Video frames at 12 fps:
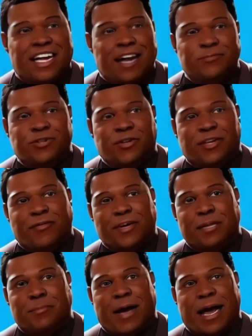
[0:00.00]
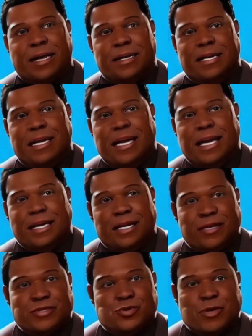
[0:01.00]
time she'll never get back, and
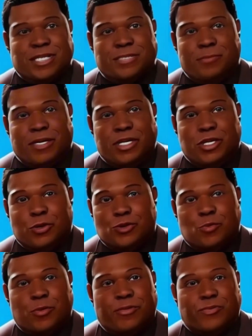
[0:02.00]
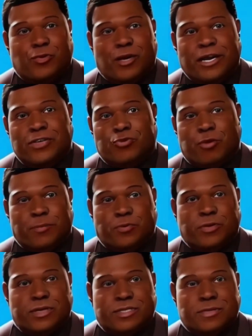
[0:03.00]
enough stress to be a year's worth of trading
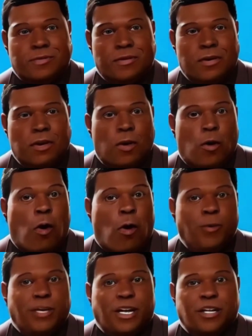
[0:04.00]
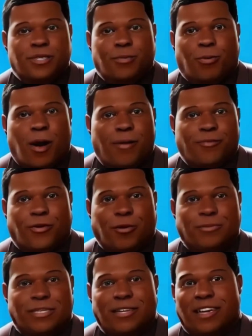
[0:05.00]
Trump tweets. All because a prop
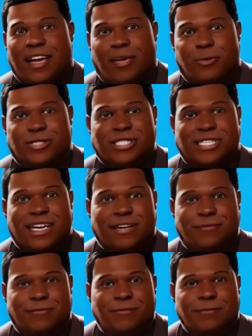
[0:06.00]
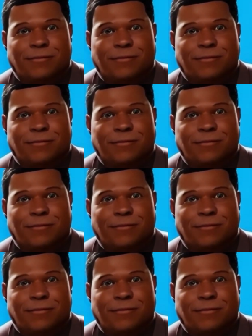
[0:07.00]
firm didn't like what she said.